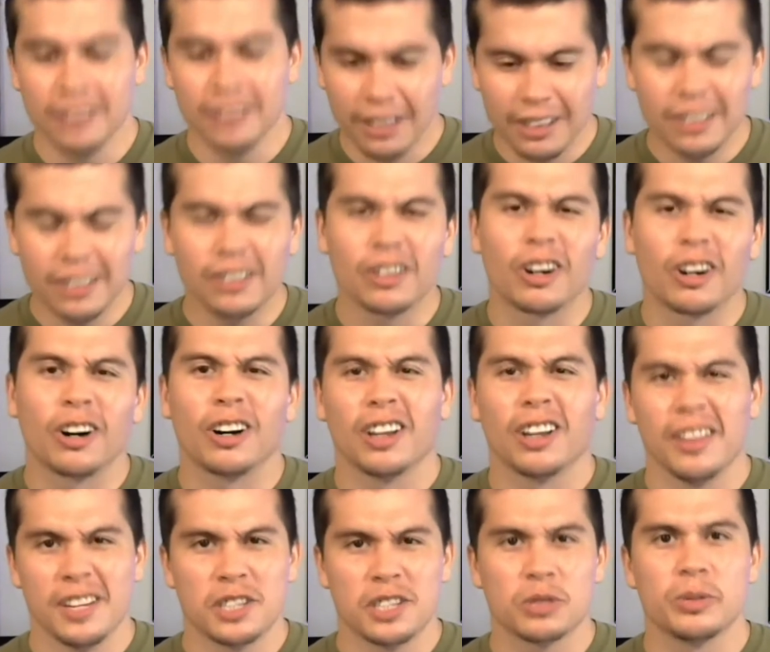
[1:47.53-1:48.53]
a little hurt
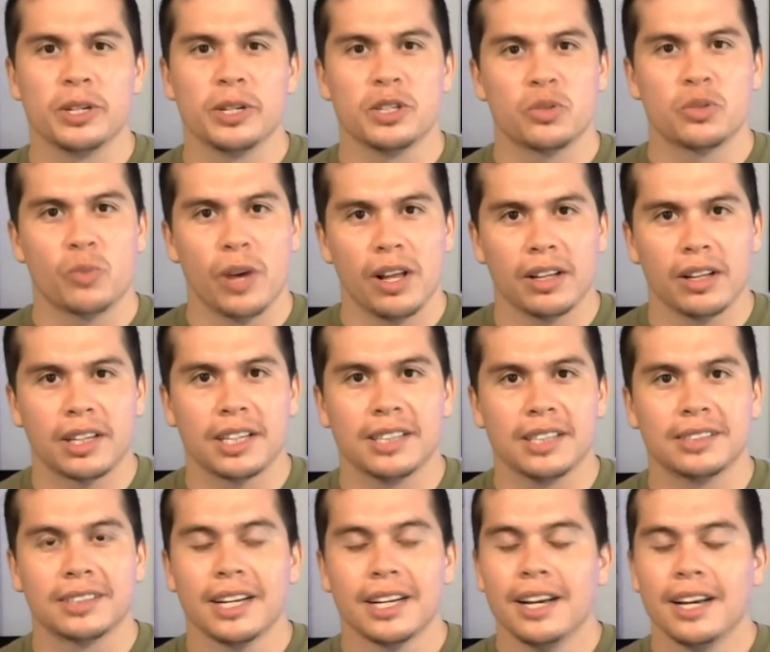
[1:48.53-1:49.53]
on this one as well,
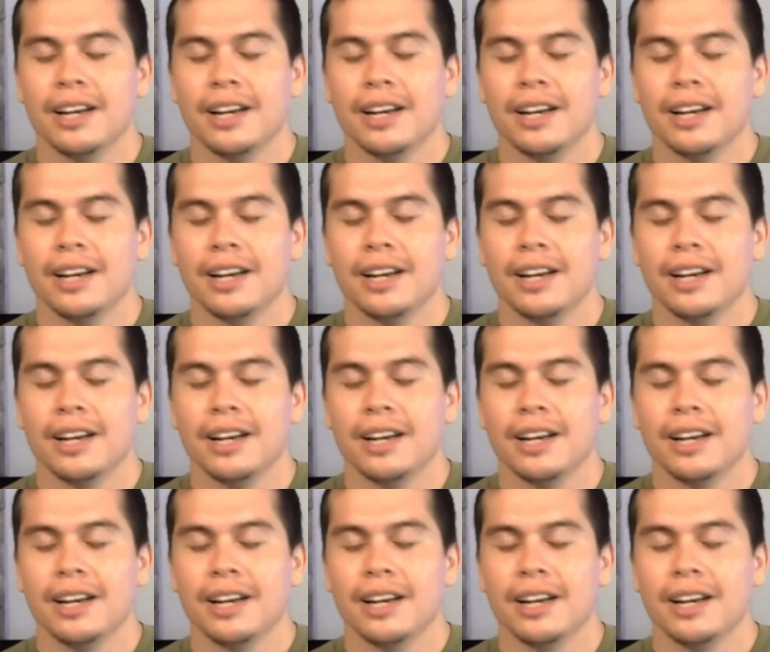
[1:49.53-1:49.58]
because